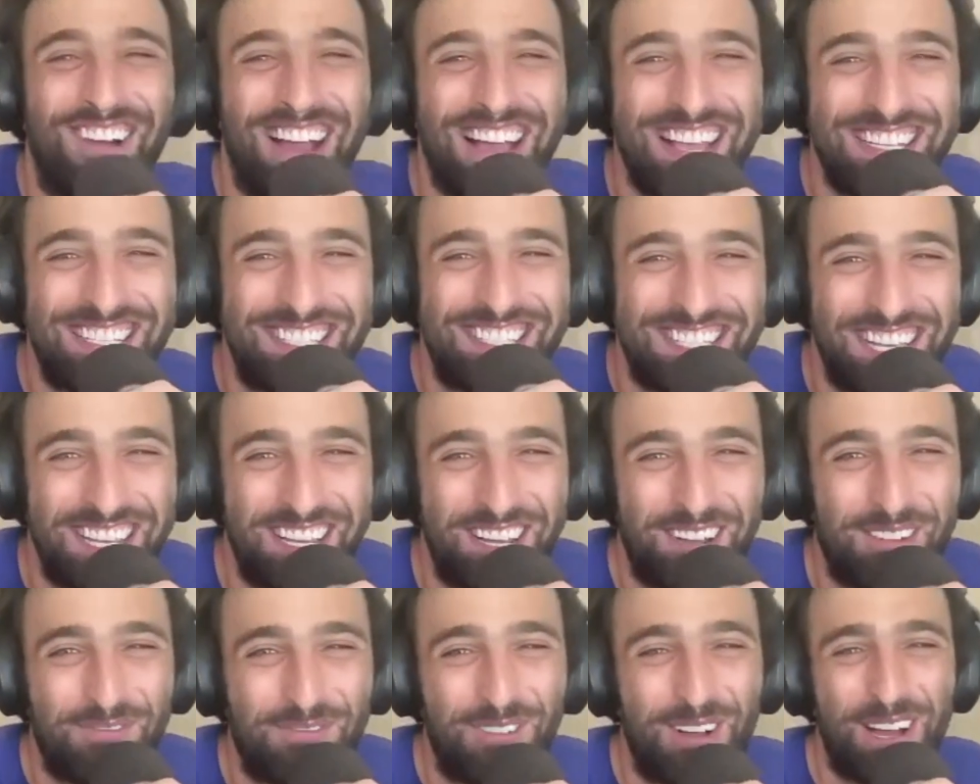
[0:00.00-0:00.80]

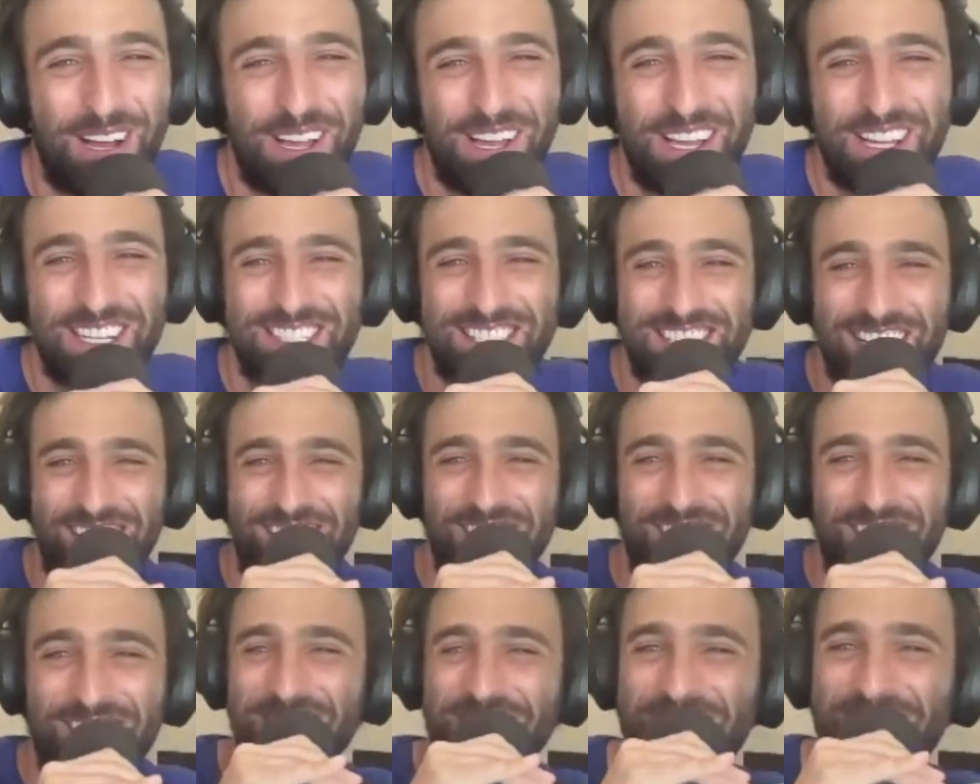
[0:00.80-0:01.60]
Wasting your fucking
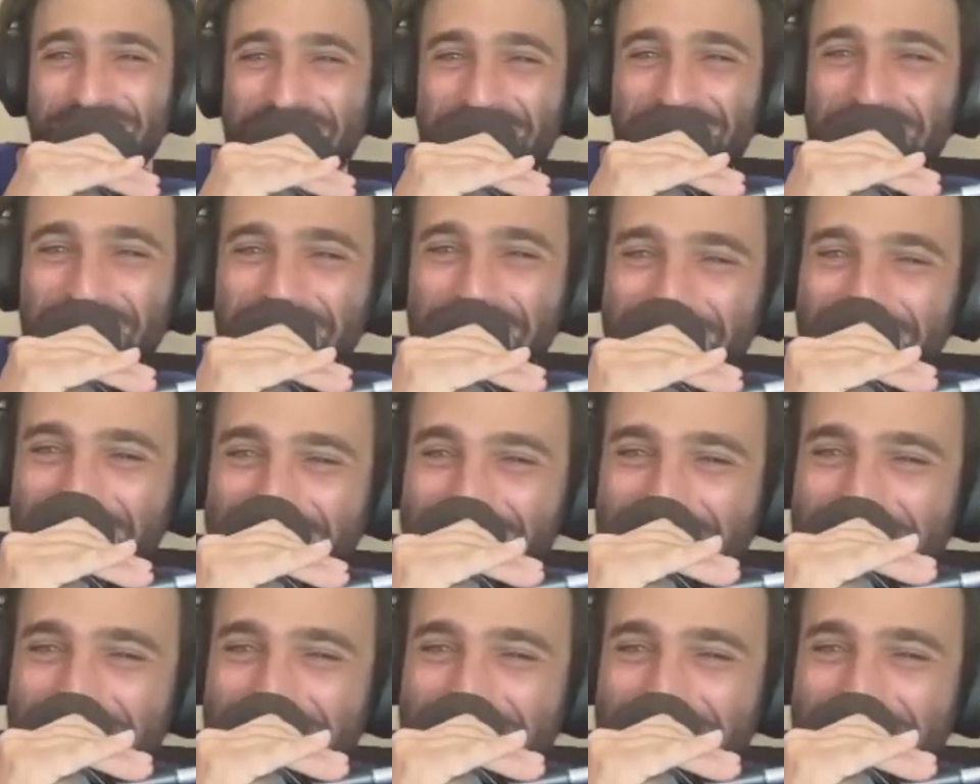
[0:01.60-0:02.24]
intelligence on us.